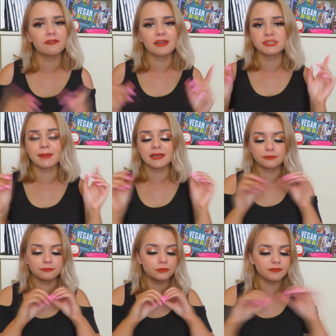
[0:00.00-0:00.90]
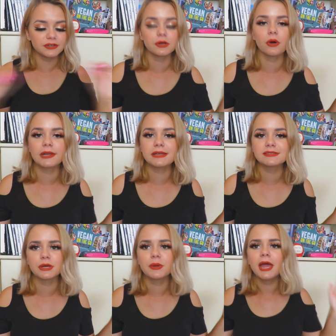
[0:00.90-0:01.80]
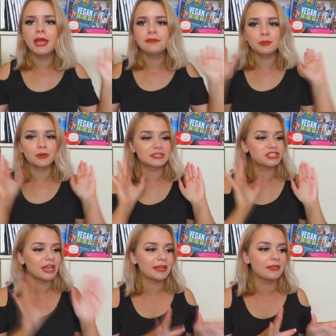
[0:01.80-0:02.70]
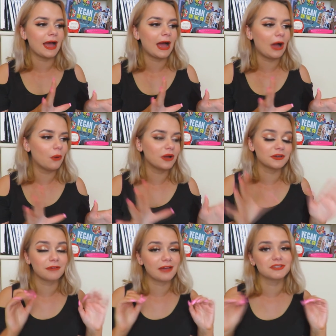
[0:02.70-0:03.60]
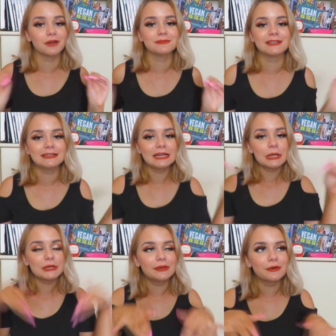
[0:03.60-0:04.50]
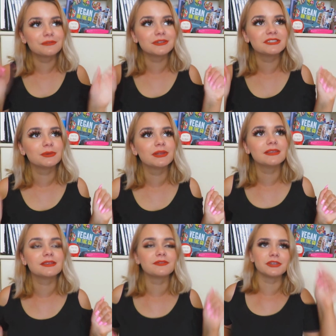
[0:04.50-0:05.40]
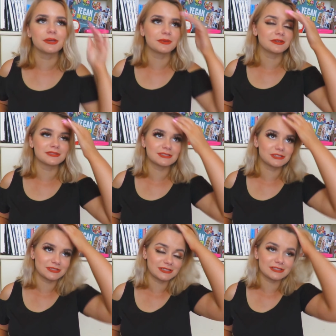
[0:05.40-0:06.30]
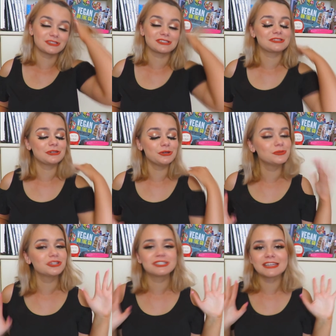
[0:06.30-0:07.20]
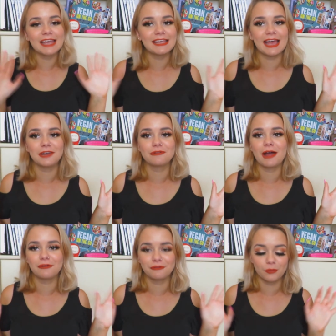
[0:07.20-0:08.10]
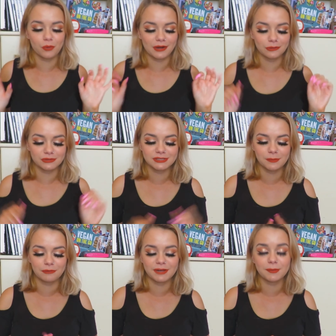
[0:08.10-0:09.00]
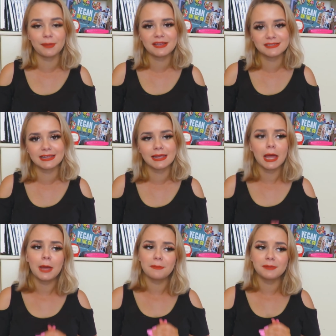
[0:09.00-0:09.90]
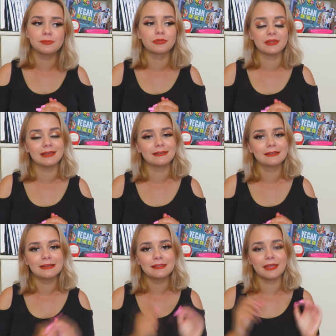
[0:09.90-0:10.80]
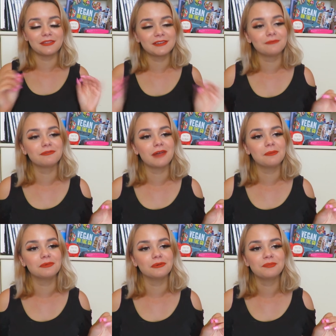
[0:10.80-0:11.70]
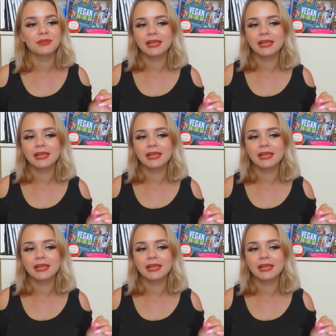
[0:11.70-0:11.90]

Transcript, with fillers: I've actually made a full video on it, so if you want to check that out, I don't have time to dive into it in this video because it's just it's just too much to get your head around for one little summary. But basically, people think that Denver Airport